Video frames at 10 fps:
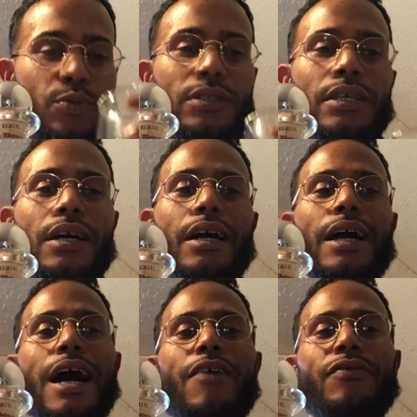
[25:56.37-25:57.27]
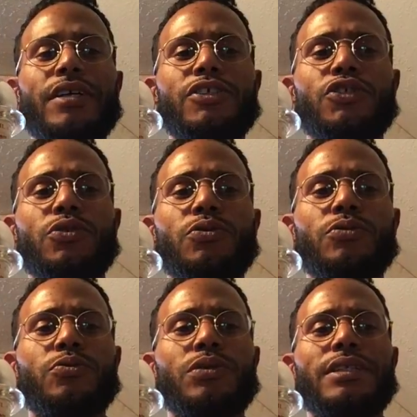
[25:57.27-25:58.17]
with the agave. So
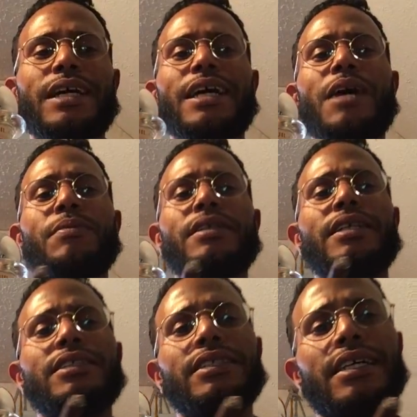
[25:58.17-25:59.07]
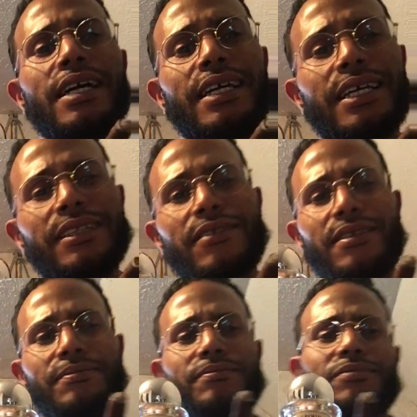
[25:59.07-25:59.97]
with that combination, I get
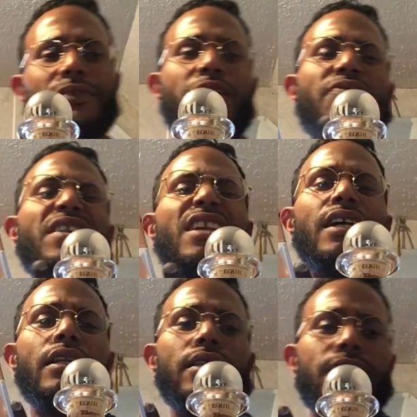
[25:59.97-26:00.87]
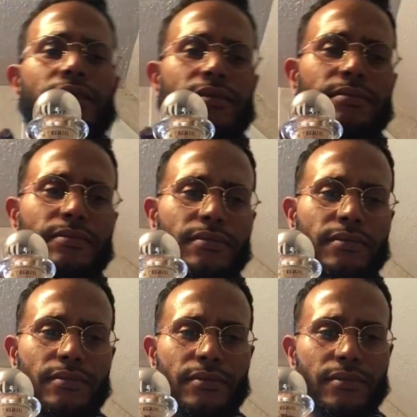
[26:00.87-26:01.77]
vanilla.
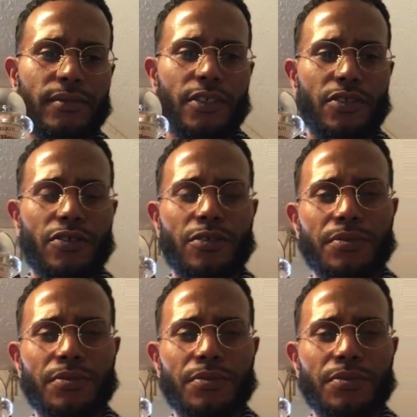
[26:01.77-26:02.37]
You know what I'm